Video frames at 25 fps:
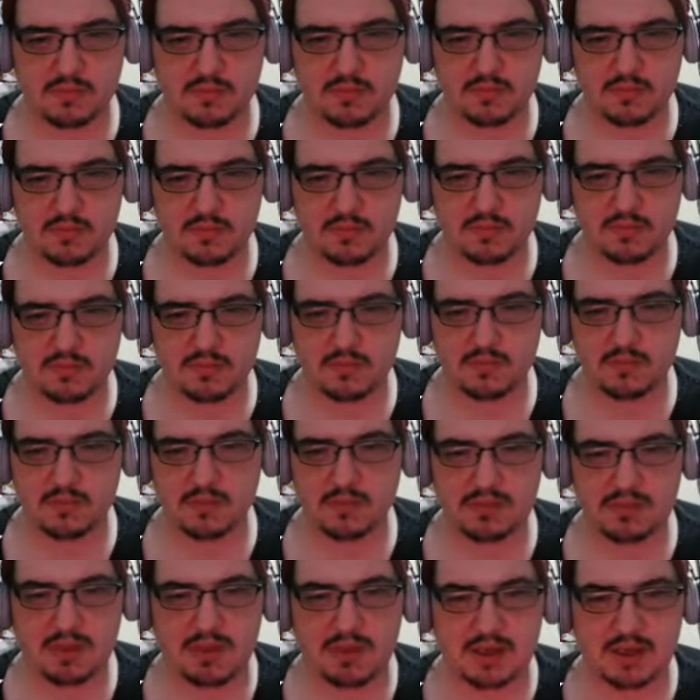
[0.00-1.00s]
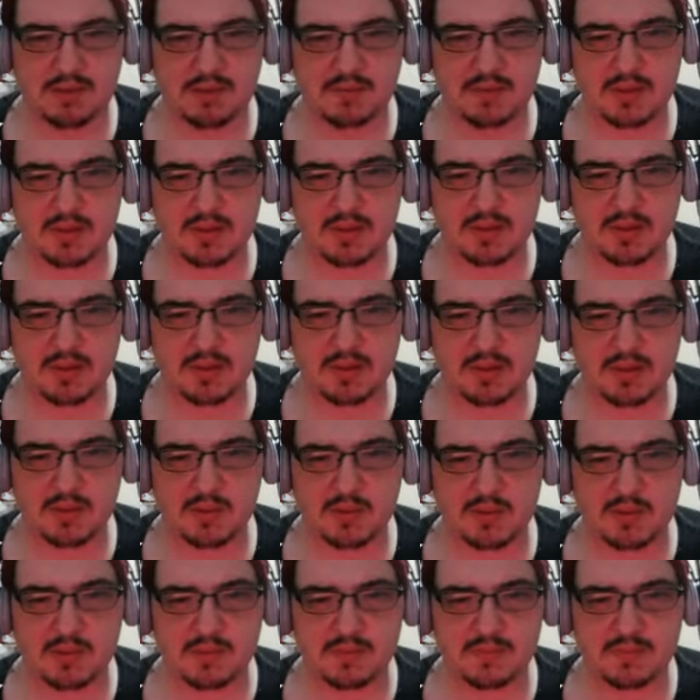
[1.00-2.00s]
Hey, Mr. Kidney, how's it going?